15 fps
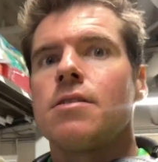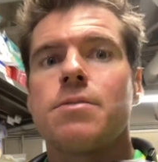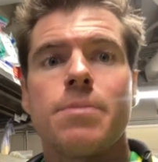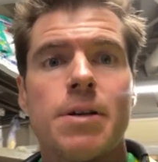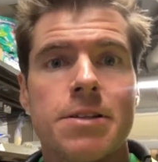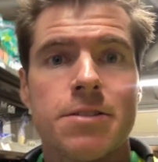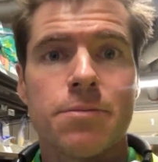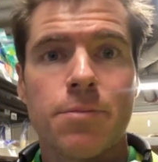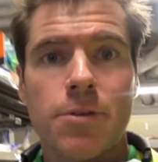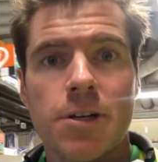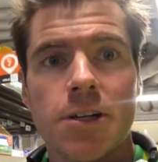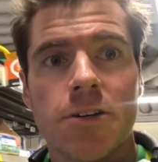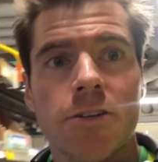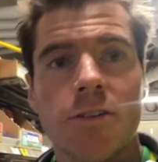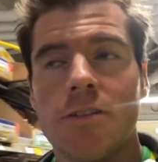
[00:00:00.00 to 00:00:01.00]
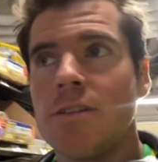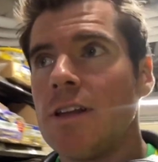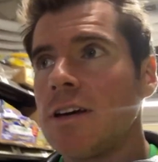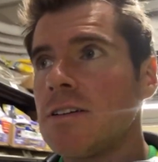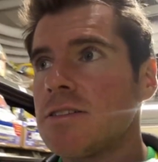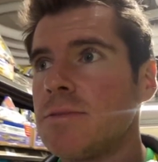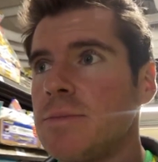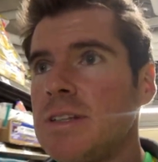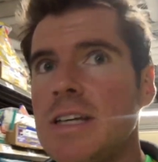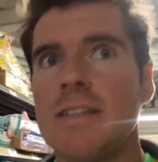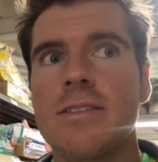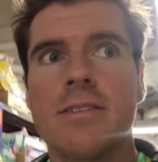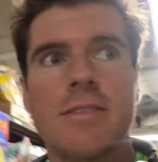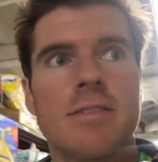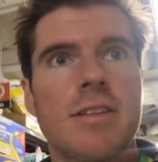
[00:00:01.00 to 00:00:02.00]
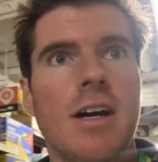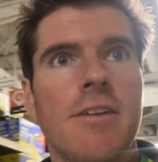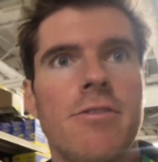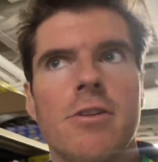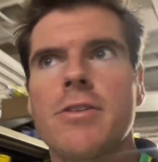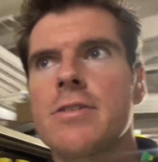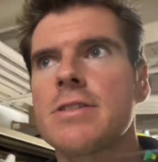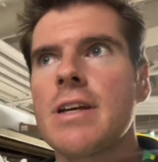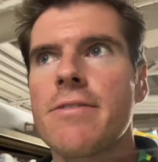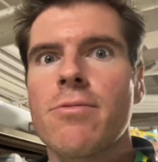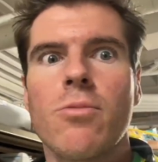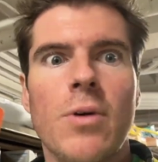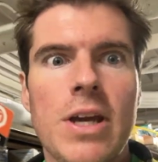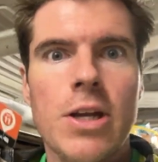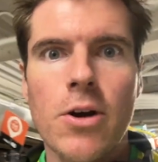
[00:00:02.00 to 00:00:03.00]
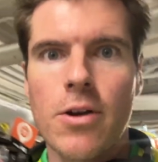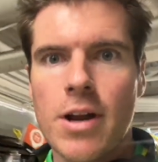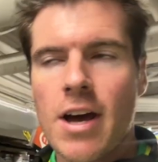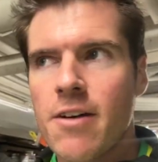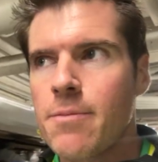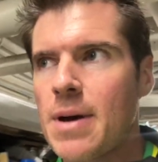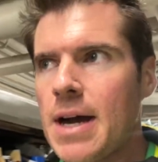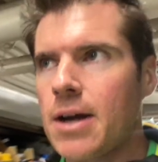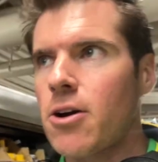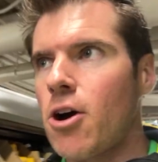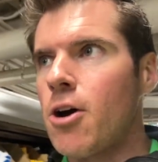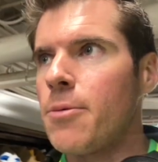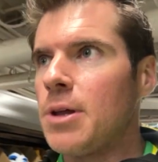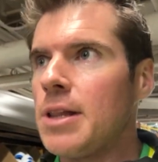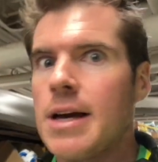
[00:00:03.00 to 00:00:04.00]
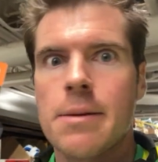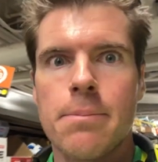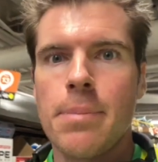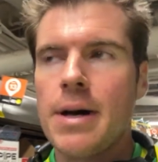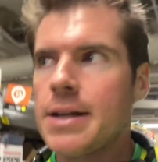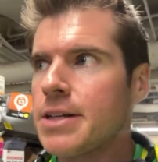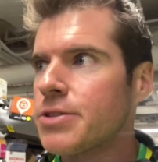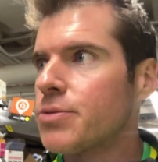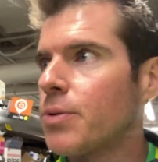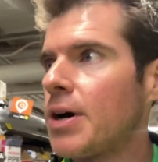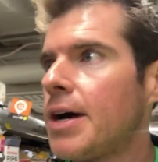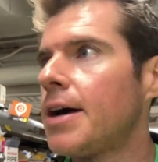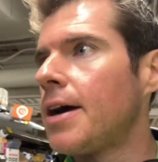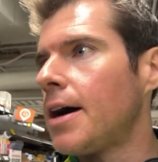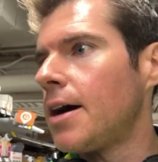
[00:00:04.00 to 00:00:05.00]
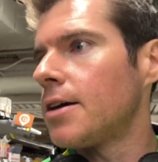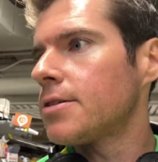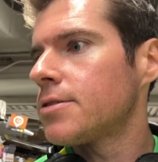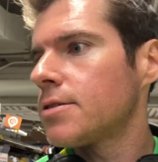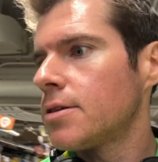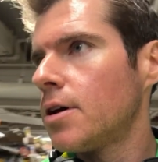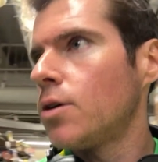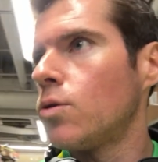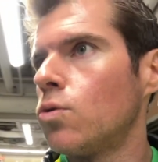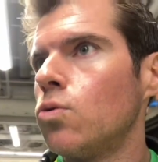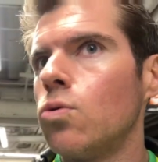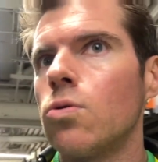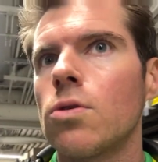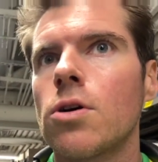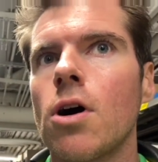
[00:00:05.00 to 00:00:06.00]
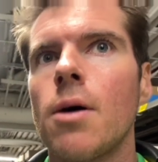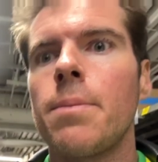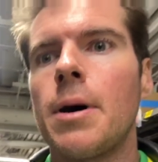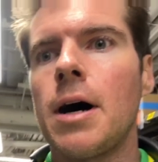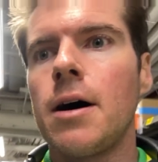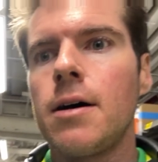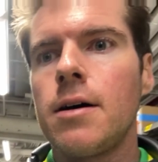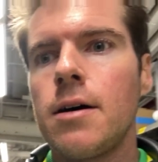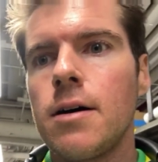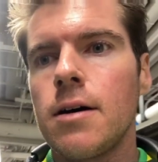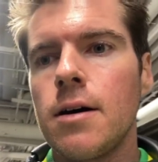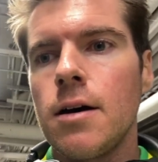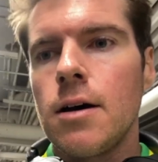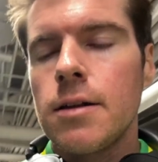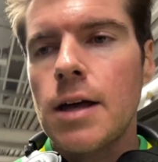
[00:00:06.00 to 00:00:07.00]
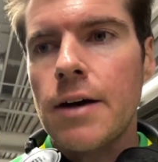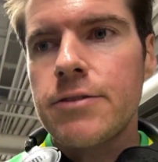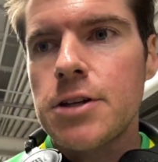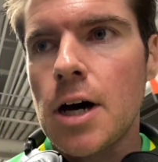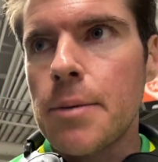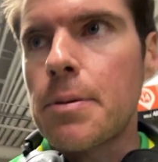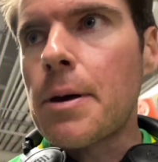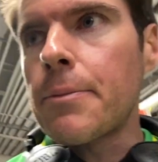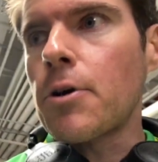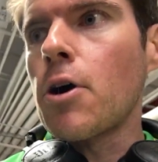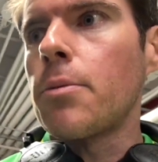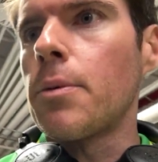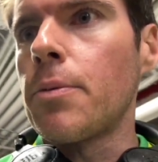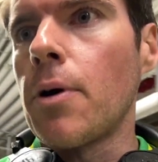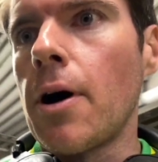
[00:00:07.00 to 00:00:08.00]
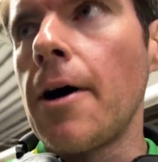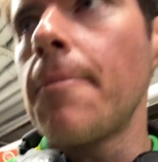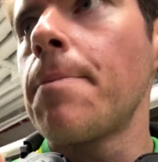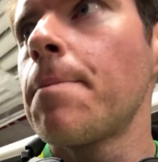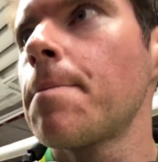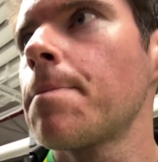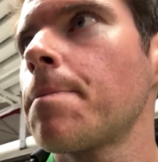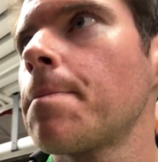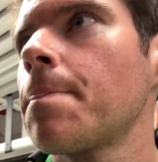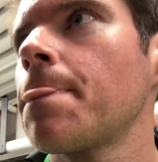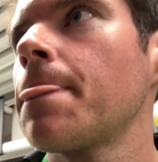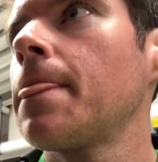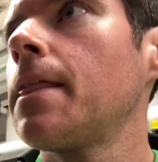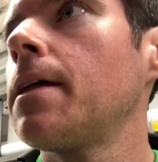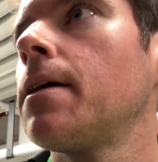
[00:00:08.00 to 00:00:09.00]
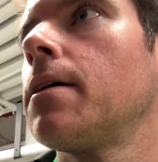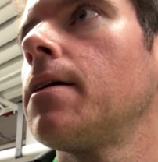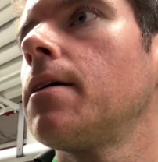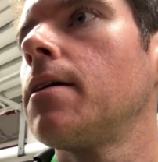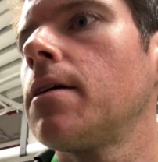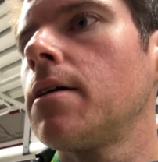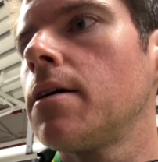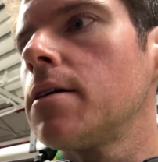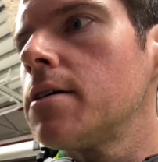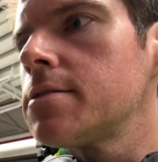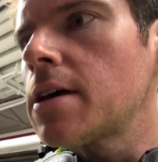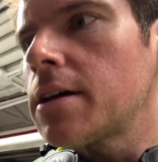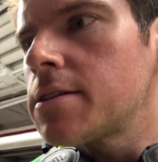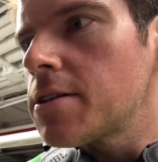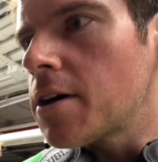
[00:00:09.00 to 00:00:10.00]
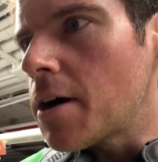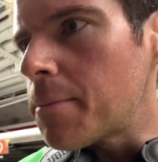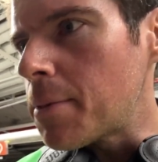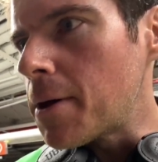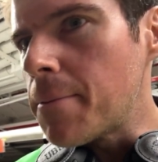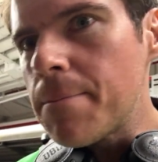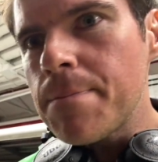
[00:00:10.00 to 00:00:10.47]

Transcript: This place is pretty good. They got some decent stuff. A lot of stuff we don't have back home at like Bunnings Warehouse. Ooh, copper. They have Type M copper pipe. Is that Type M?